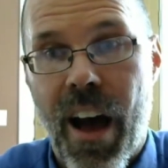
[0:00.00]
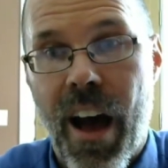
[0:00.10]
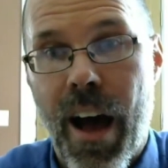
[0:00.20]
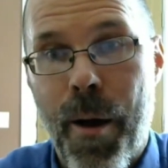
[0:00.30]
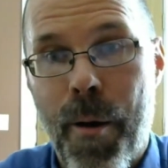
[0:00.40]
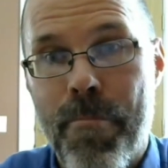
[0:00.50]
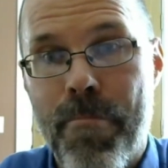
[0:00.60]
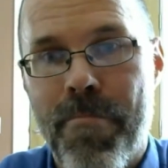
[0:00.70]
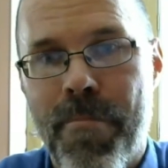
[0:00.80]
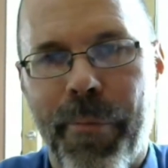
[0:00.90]

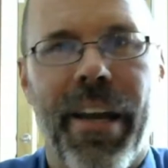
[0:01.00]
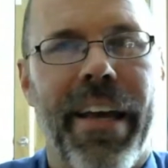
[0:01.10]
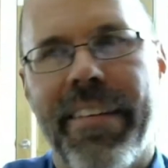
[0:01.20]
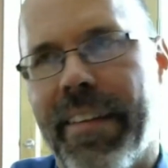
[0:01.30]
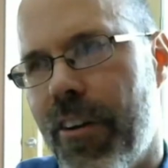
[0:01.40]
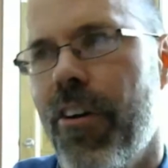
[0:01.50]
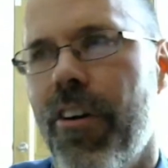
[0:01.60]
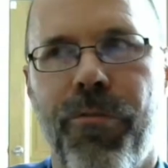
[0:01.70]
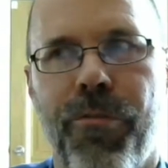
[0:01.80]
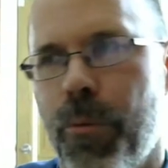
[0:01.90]
I mean, I guess it
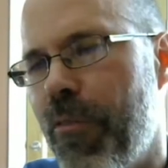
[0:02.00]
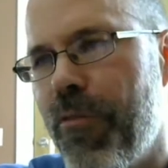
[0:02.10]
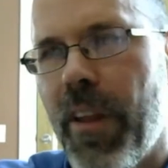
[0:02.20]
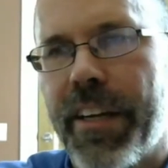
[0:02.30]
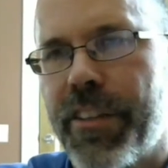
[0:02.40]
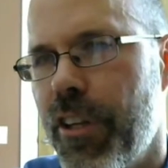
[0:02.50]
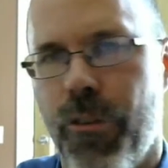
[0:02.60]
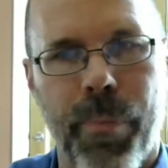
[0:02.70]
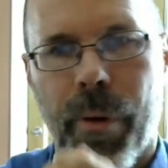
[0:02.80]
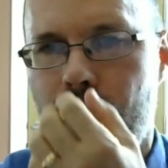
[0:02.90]
could for
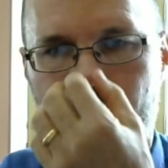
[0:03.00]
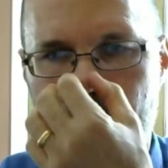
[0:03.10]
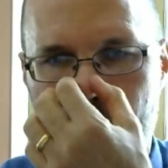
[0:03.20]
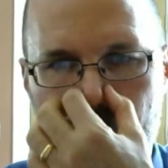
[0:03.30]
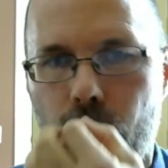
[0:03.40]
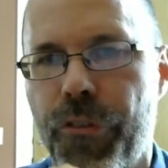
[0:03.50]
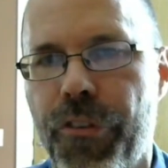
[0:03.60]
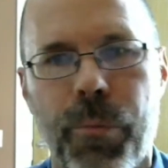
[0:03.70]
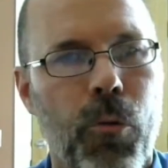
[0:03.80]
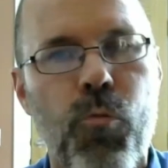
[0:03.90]
reflections, but
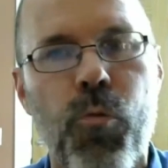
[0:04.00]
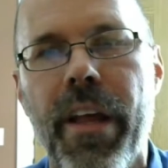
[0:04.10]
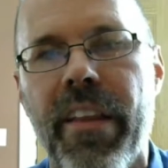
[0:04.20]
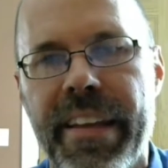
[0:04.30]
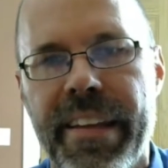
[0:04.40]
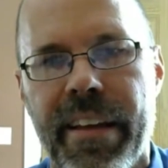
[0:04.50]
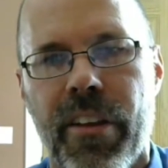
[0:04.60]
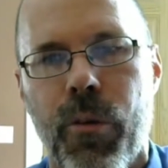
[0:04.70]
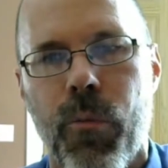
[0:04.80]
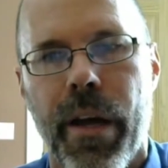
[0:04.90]
mostly we're really
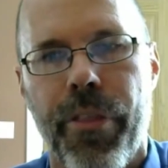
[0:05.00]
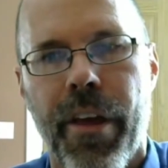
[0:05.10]
dealing with